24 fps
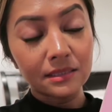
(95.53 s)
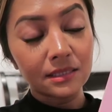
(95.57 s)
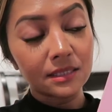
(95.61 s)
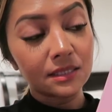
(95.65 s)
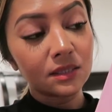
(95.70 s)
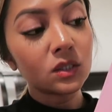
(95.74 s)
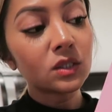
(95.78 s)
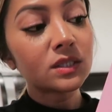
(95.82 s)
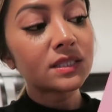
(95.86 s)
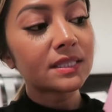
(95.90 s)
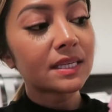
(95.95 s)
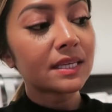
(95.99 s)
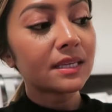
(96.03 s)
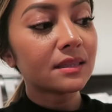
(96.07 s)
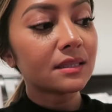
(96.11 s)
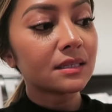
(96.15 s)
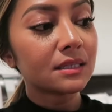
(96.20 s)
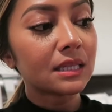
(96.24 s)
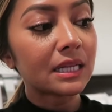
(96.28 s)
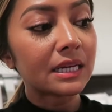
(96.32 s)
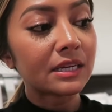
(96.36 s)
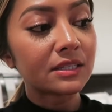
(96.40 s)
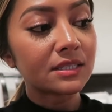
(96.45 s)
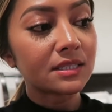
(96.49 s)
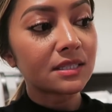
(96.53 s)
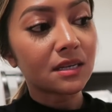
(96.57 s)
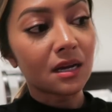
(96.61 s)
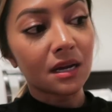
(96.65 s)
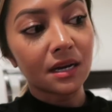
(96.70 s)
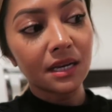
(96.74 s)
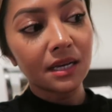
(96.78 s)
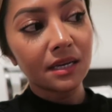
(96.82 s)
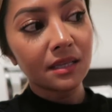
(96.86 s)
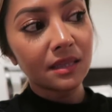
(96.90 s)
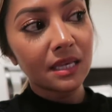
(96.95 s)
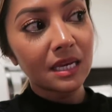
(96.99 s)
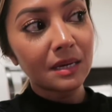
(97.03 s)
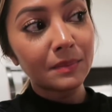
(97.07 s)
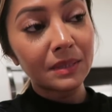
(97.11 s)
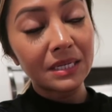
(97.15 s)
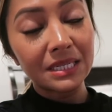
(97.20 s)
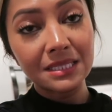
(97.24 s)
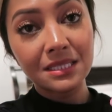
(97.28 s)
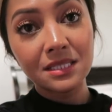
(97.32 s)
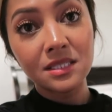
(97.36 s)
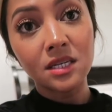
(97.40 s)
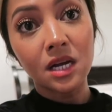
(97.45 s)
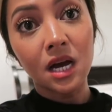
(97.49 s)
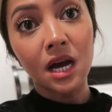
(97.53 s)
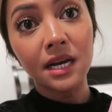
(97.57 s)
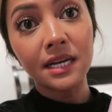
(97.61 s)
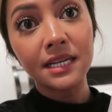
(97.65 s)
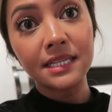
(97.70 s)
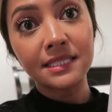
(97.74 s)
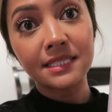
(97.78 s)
It looks like the Clarisonic thing, but it's not.